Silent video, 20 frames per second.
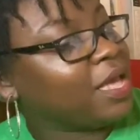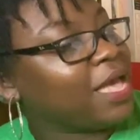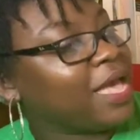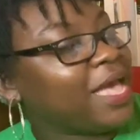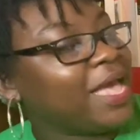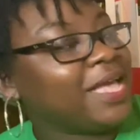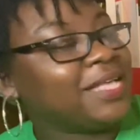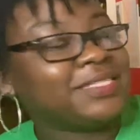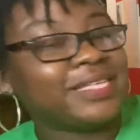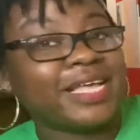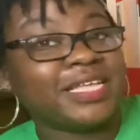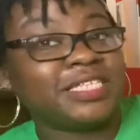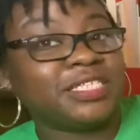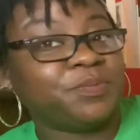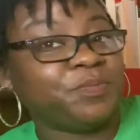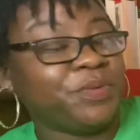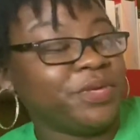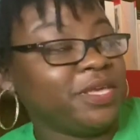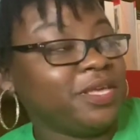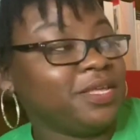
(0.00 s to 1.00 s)
As I
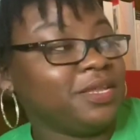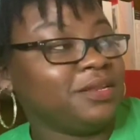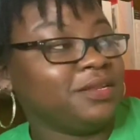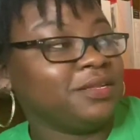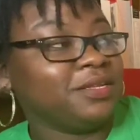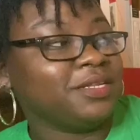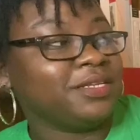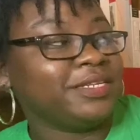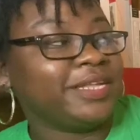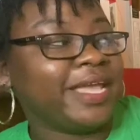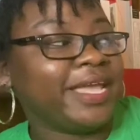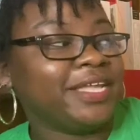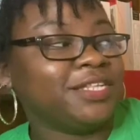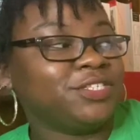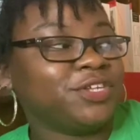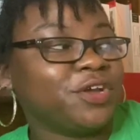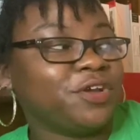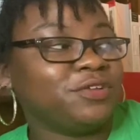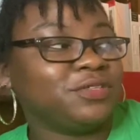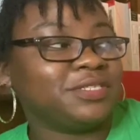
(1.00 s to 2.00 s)
spin, day
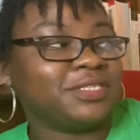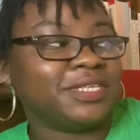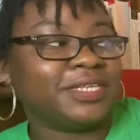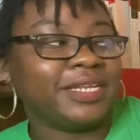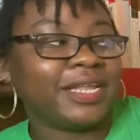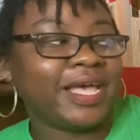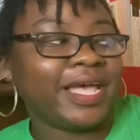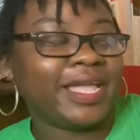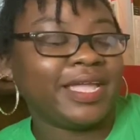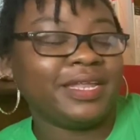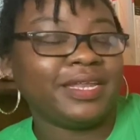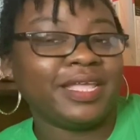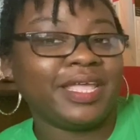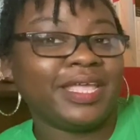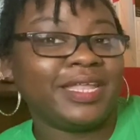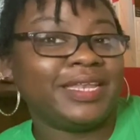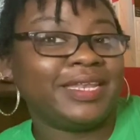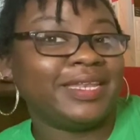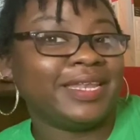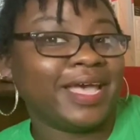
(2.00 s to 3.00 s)
turns to night
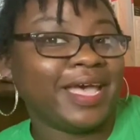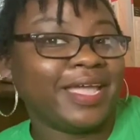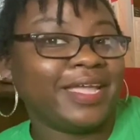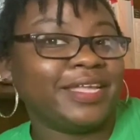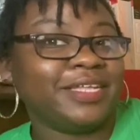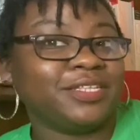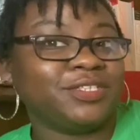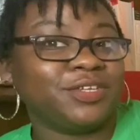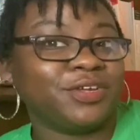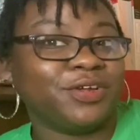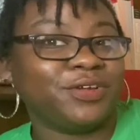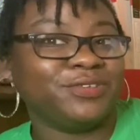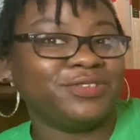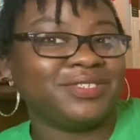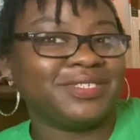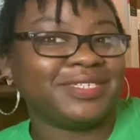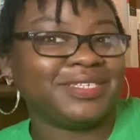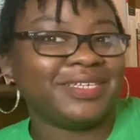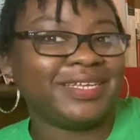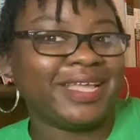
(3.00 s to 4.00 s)
and night turns
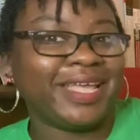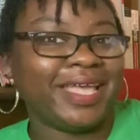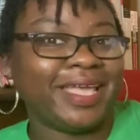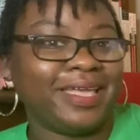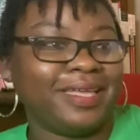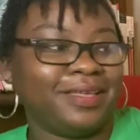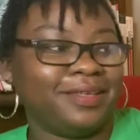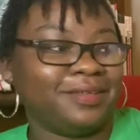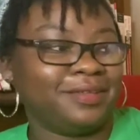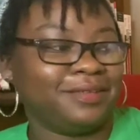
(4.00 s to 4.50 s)
to day.